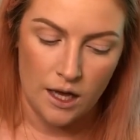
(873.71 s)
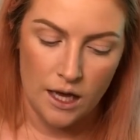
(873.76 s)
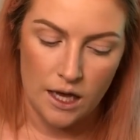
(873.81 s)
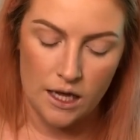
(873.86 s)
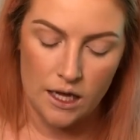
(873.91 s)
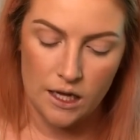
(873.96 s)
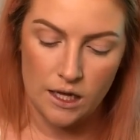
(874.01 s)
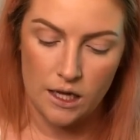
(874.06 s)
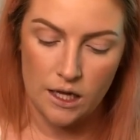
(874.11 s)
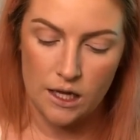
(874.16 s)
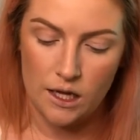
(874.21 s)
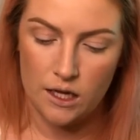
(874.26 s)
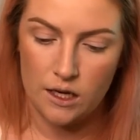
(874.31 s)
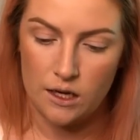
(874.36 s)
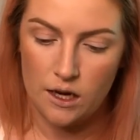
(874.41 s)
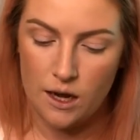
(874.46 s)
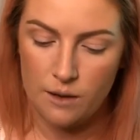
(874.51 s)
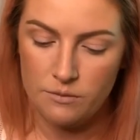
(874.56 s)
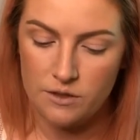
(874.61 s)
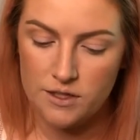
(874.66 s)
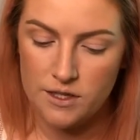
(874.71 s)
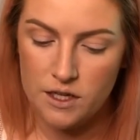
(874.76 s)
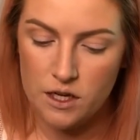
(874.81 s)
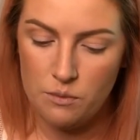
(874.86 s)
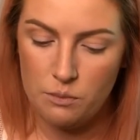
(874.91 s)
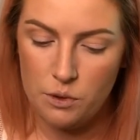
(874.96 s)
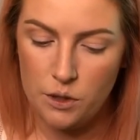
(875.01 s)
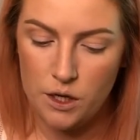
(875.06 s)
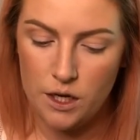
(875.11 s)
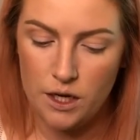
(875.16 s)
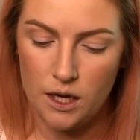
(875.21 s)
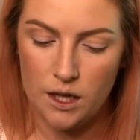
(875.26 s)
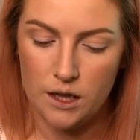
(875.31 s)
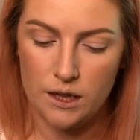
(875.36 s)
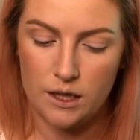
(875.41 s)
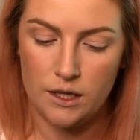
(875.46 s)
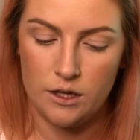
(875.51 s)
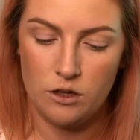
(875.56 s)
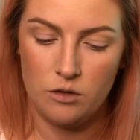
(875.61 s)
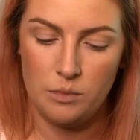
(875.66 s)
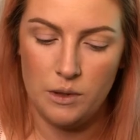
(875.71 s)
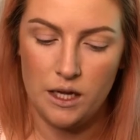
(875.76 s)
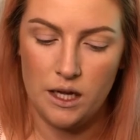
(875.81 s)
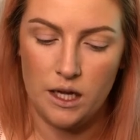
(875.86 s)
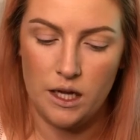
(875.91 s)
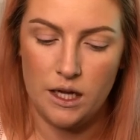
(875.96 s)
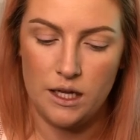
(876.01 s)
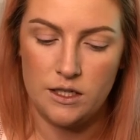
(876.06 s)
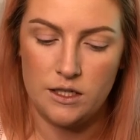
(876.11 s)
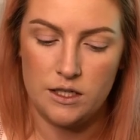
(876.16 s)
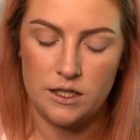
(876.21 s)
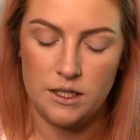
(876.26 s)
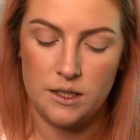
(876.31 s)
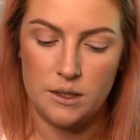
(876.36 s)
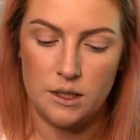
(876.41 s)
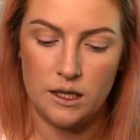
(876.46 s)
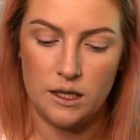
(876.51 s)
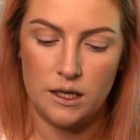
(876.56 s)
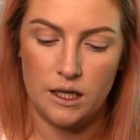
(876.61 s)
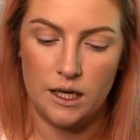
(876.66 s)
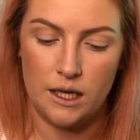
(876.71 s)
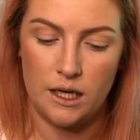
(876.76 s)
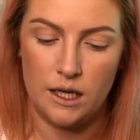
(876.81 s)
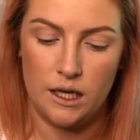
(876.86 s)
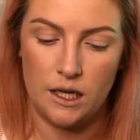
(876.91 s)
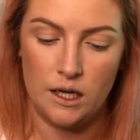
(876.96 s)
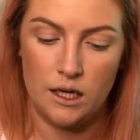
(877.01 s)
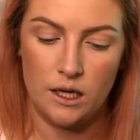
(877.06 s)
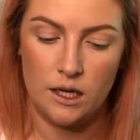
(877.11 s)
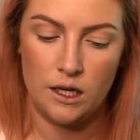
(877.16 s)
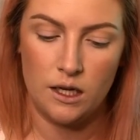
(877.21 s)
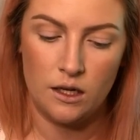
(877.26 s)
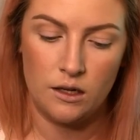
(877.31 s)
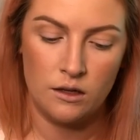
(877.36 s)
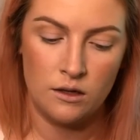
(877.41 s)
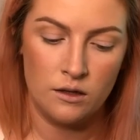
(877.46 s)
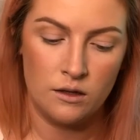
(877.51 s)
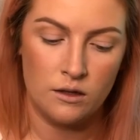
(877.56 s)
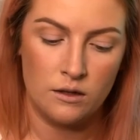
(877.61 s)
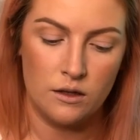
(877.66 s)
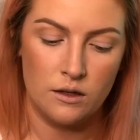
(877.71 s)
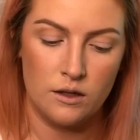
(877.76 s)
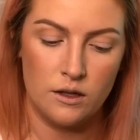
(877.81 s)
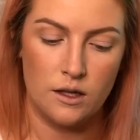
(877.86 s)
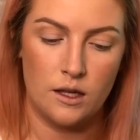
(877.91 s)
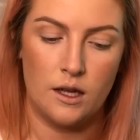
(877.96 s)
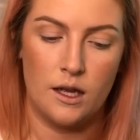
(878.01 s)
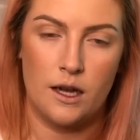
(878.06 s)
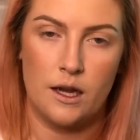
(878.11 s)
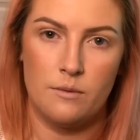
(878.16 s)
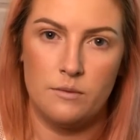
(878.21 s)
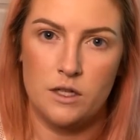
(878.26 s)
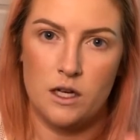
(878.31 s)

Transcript: and I'm just gonna put a little bit into the lid. Like I'm